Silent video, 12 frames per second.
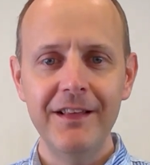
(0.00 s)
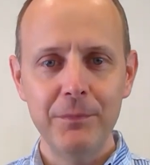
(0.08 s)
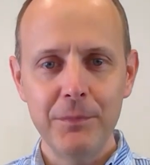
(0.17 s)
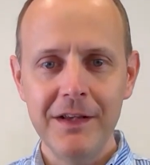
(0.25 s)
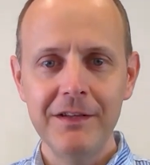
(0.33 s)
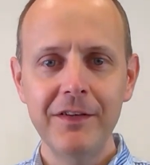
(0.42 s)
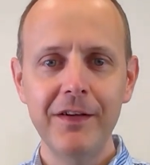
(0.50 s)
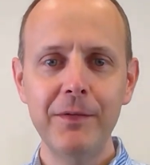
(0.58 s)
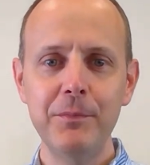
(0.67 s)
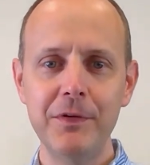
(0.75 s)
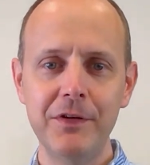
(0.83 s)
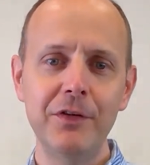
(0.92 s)
in the
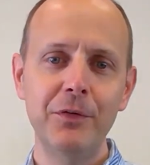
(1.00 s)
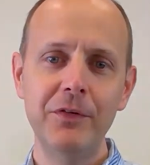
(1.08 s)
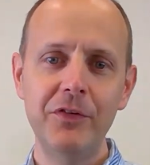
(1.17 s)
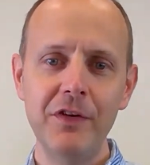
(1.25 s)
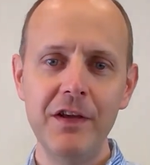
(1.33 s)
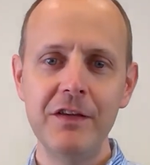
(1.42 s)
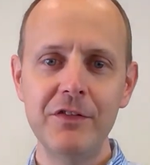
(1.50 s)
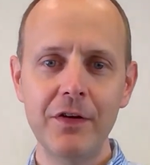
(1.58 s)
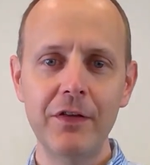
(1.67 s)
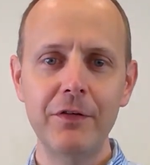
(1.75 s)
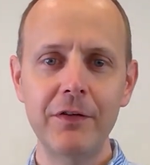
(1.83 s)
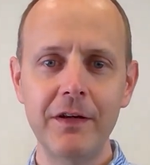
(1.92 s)
meantime, until we see each
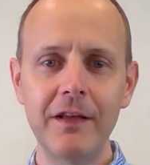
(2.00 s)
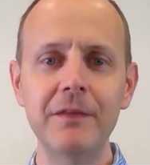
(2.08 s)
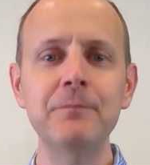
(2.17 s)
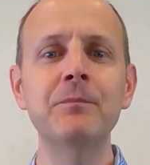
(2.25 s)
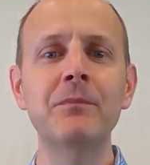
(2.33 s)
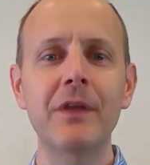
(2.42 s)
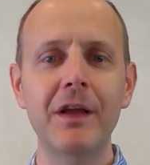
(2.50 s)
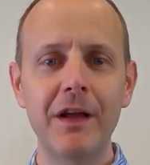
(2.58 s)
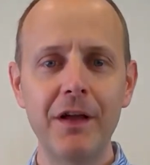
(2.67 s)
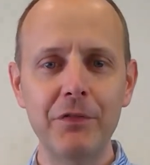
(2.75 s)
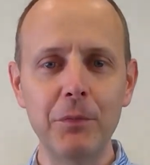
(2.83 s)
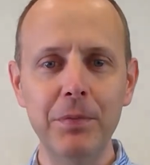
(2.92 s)
other again,
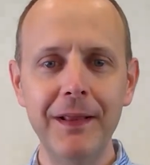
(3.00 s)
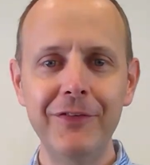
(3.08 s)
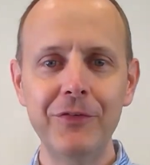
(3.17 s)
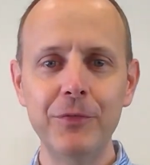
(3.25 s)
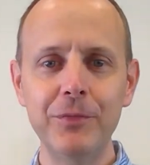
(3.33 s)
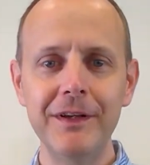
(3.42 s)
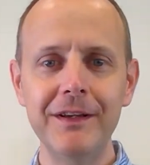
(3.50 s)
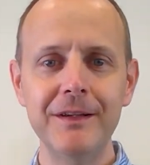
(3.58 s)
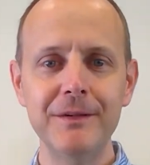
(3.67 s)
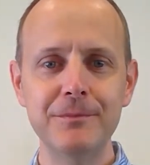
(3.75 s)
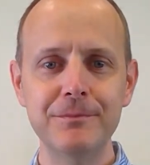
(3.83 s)
have a blessed week.